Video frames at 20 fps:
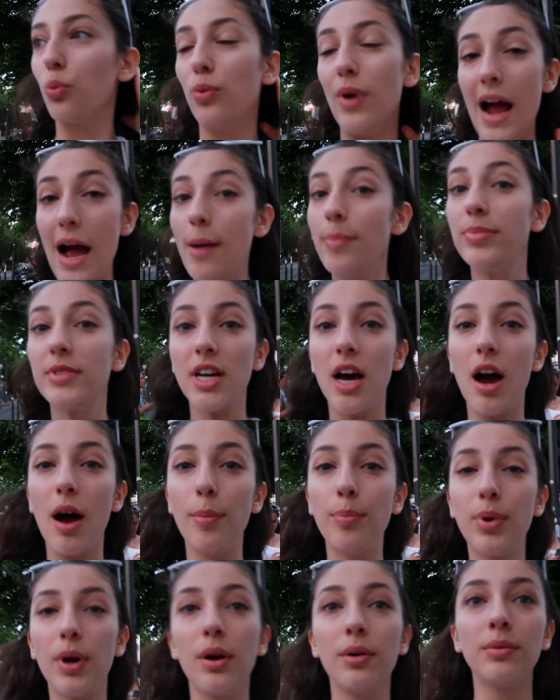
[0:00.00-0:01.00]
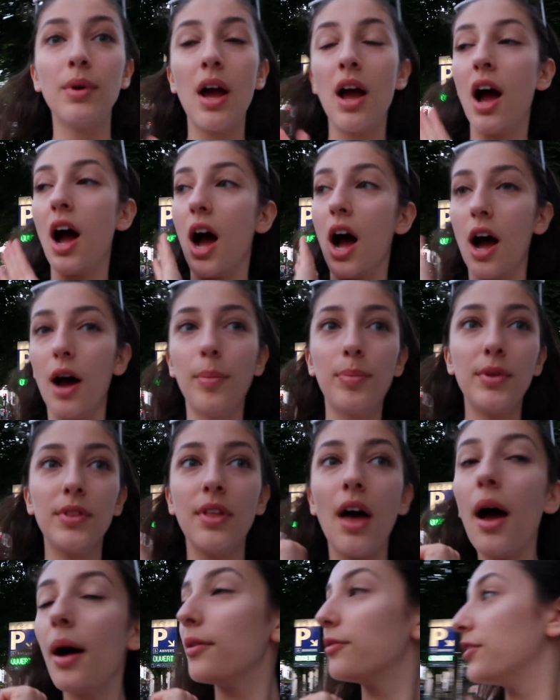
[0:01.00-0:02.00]
wrapped up
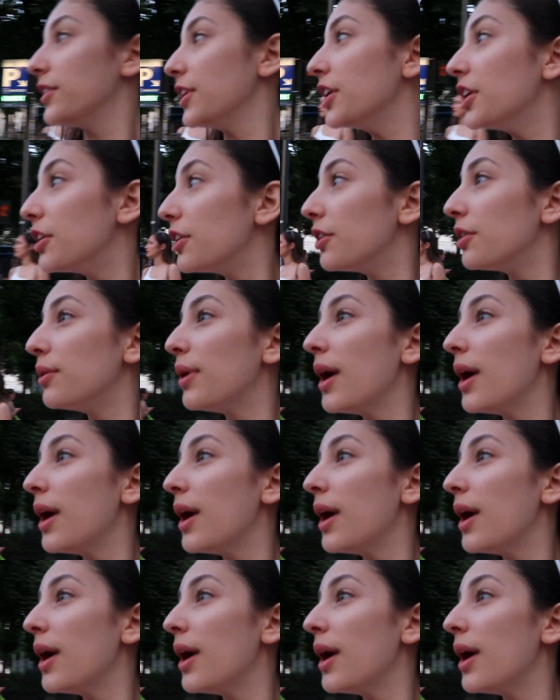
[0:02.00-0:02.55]
in that view,